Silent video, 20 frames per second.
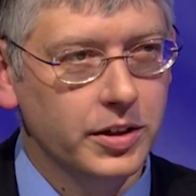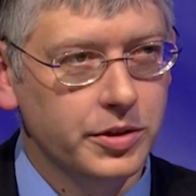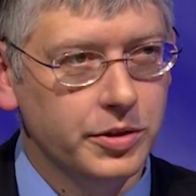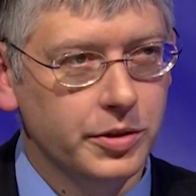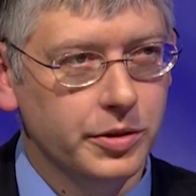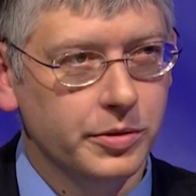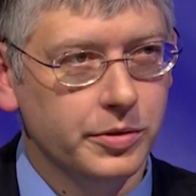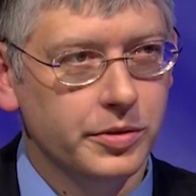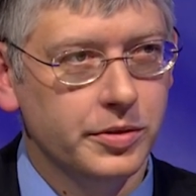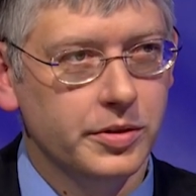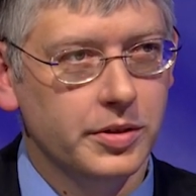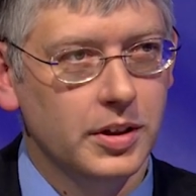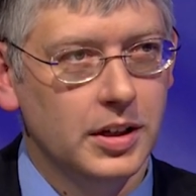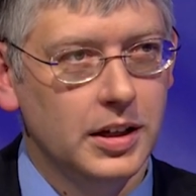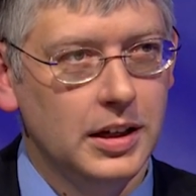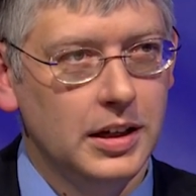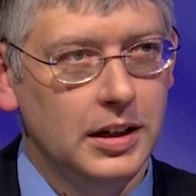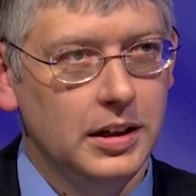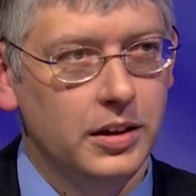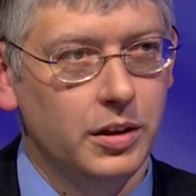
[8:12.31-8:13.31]
issues,
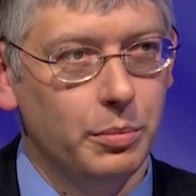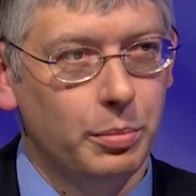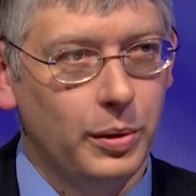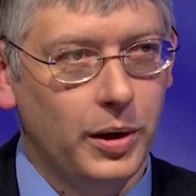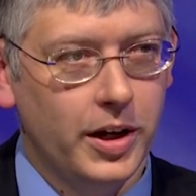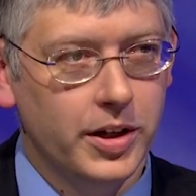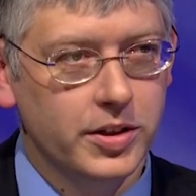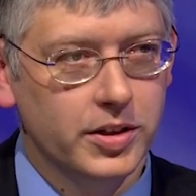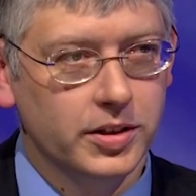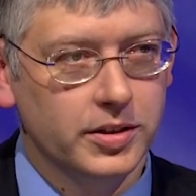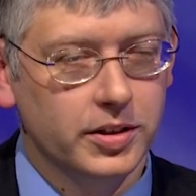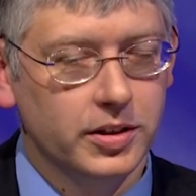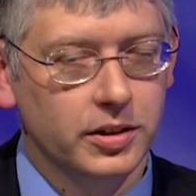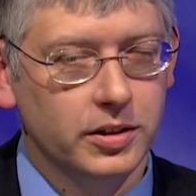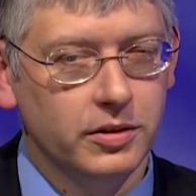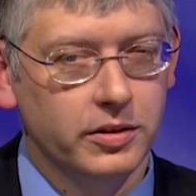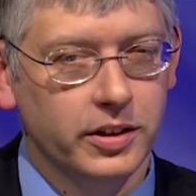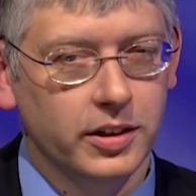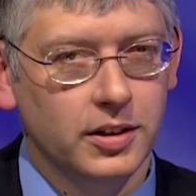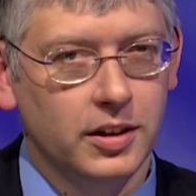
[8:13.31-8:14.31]
the projects that are
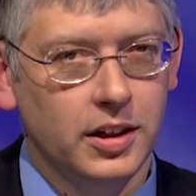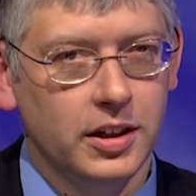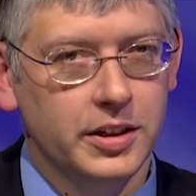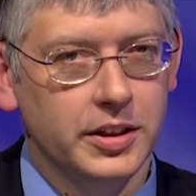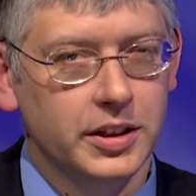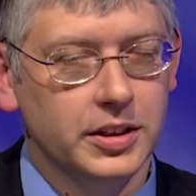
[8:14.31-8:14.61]
going on.